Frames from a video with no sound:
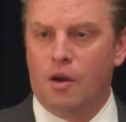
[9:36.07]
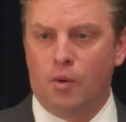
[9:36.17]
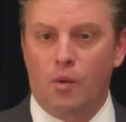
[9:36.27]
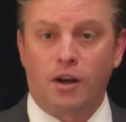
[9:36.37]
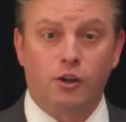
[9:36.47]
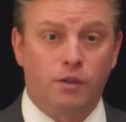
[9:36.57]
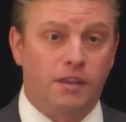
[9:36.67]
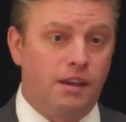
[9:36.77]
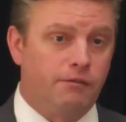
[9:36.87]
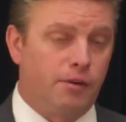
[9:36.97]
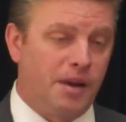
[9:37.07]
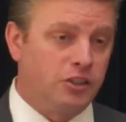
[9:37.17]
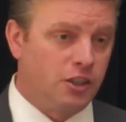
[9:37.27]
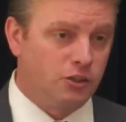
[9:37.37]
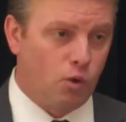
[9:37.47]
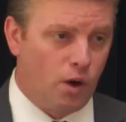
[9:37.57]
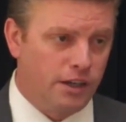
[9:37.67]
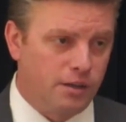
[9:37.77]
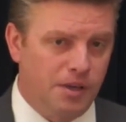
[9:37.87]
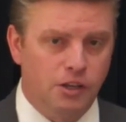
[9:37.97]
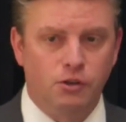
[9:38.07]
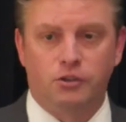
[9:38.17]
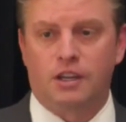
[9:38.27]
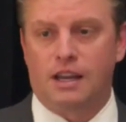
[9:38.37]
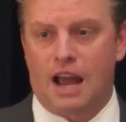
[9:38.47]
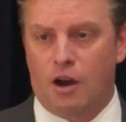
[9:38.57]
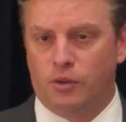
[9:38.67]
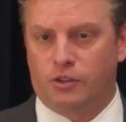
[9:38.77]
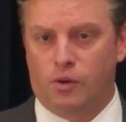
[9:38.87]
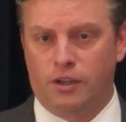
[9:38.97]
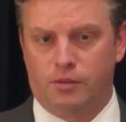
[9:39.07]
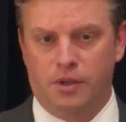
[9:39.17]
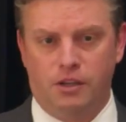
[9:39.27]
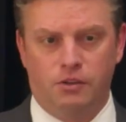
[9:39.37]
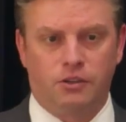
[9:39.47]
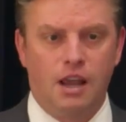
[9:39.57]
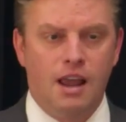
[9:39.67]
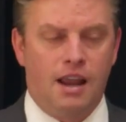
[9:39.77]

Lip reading: and we want to know that the information is going to be used and how it's going to be used,